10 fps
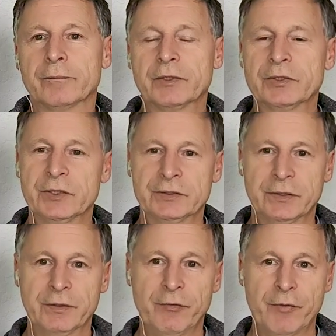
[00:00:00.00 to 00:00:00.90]
It's
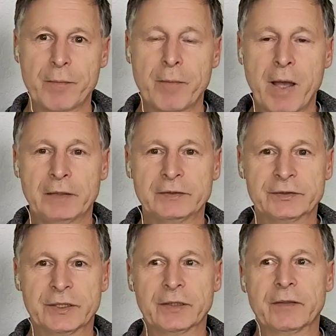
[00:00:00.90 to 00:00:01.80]
just a different
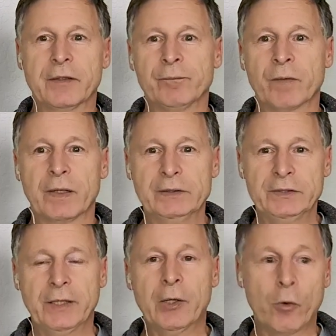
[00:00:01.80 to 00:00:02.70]
mindset.
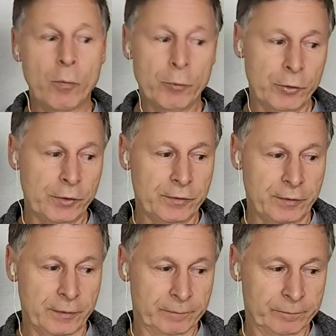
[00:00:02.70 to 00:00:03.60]
It's like a community.